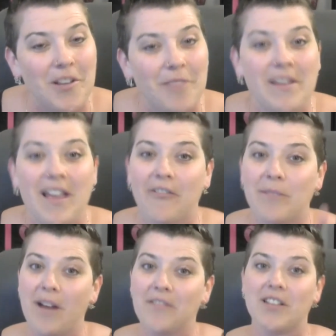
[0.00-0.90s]
with me every
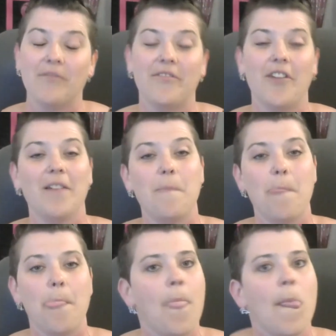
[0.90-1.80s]
month, something fun.
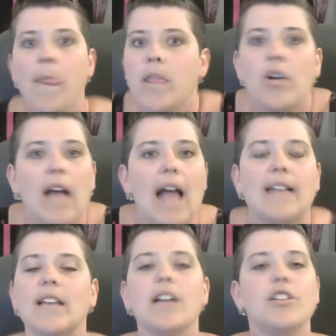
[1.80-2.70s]
You
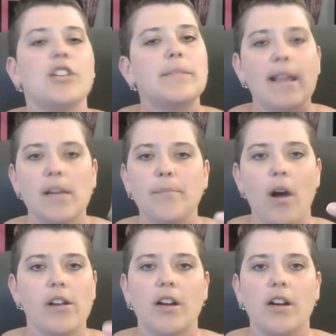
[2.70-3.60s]
guys, just make it
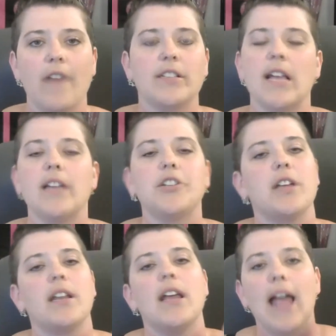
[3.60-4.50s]
part of your
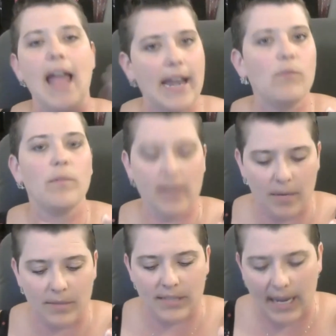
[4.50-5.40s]
conversation and it will
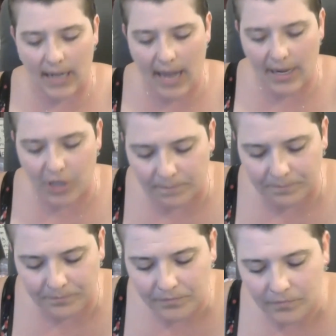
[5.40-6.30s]
become second nature.
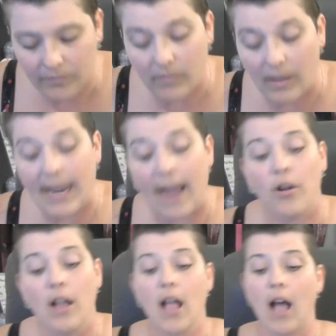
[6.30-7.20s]
Now,
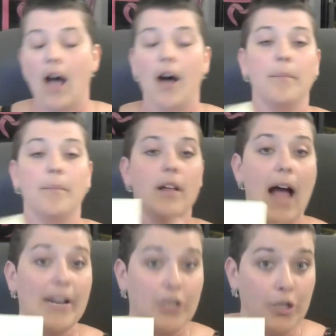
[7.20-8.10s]
um,
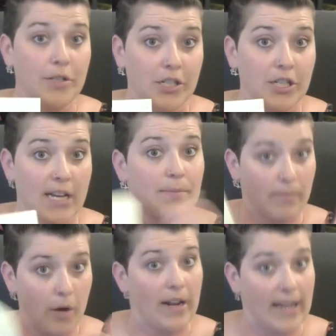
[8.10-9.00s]
I do suggest
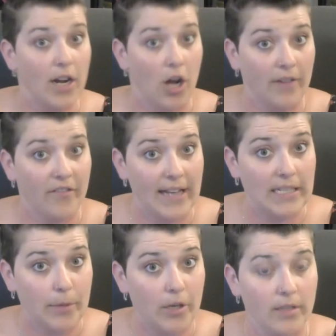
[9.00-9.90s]
promoting it on Facebook.